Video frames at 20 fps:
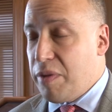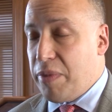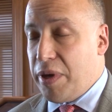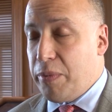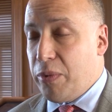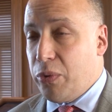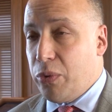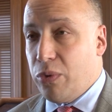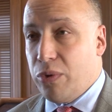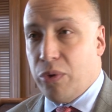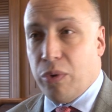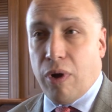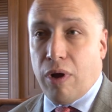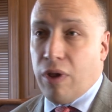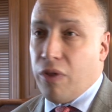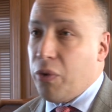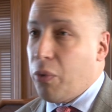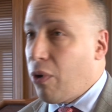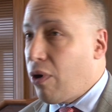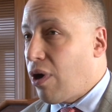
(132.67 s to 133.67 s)
to people who do
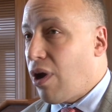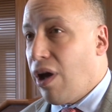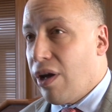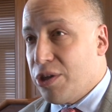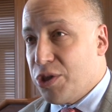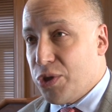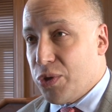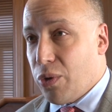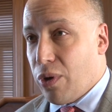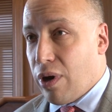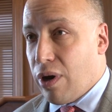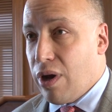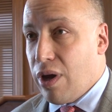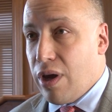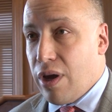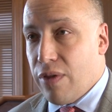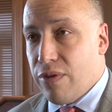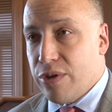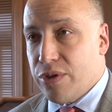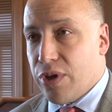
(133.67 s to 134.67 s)
all their work onshore.
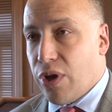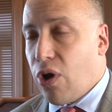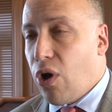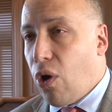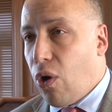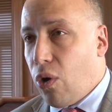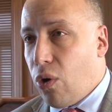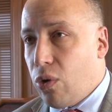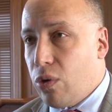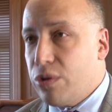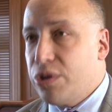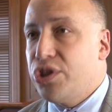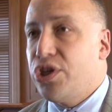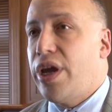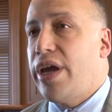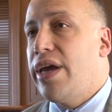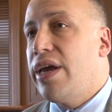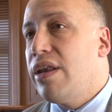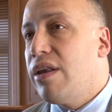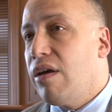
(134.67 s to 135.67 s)
There's a whole
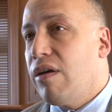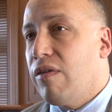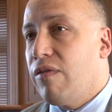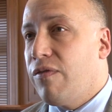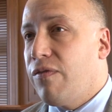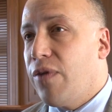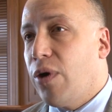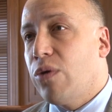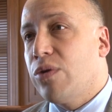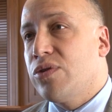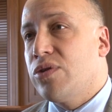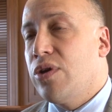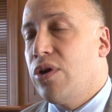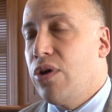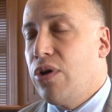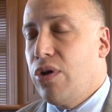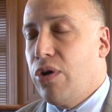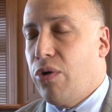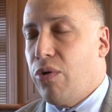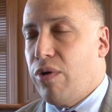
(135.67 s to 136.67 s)
chain of folks
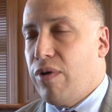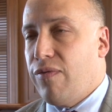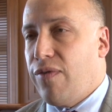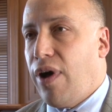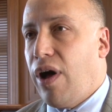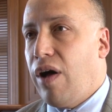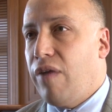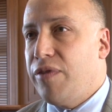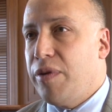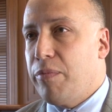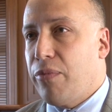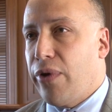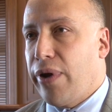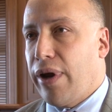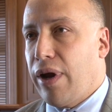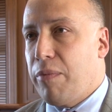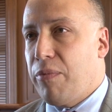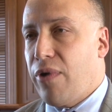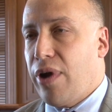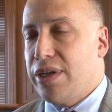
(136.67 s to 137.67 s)
who are involved in
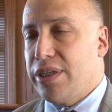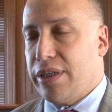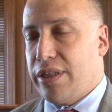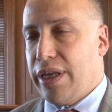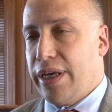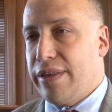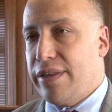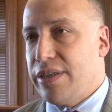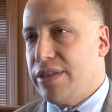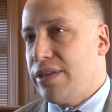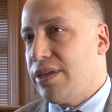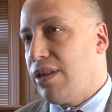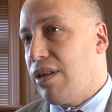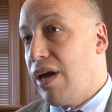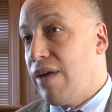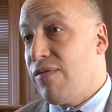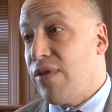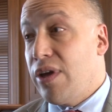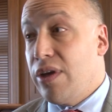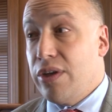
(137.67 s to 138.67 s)
bringing a project like this to
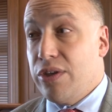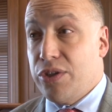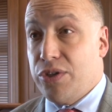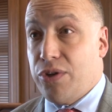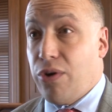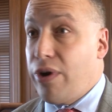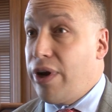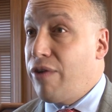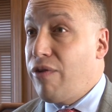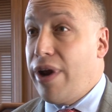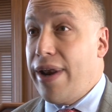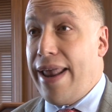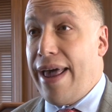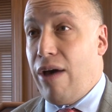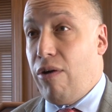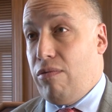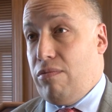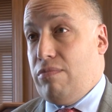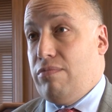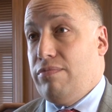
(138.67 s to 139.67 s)
life, starting right
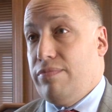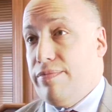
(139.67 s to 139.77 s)
now.